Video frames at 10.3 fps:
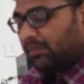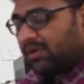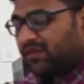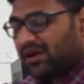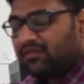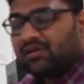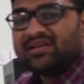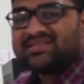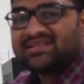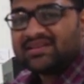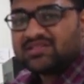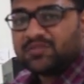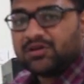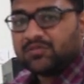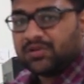But for our
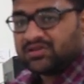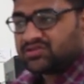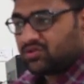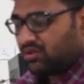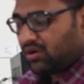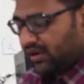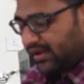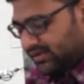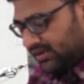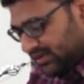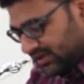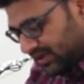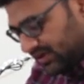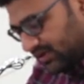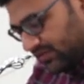research purpose, to collect the
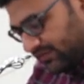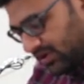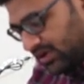data